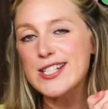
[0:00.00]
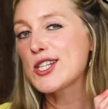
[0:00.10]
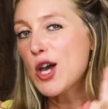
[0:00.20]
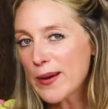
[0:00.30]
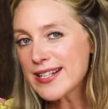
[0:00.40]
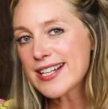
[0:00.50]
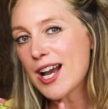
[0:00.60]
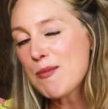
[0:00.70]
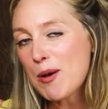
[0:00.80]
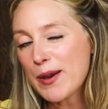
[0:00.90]
it's going to
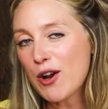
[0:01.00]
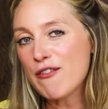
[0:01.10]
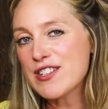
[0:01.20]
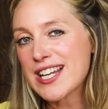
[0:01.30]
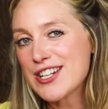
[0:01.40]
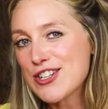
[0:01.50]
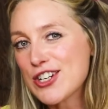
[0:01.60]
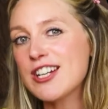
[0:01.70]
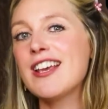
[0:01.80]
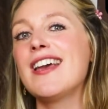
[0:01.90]
come up in
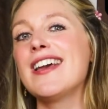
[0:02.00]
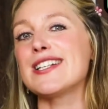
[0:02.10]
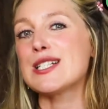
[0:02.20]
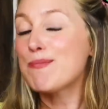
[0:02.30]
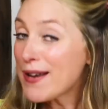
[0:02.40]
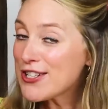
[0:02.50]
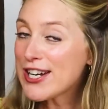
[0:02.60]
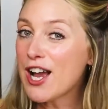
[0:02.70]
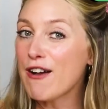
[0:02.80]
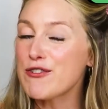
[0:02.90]
conversation,
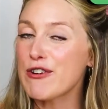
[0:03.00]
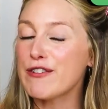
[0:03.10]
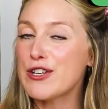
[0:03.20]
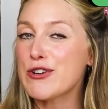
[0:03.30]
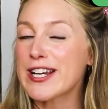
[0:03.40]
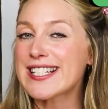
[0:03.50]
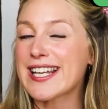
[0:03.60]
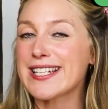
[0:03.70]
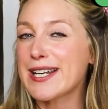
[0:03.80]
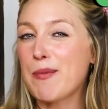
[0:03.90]
especially after a few drinks
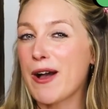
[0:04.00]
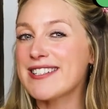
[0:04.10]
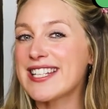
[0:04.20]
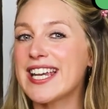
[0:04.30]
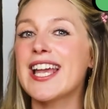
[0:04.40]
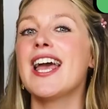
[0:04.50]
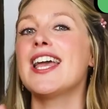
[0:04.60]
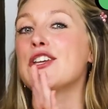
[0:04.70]
at a dinner party.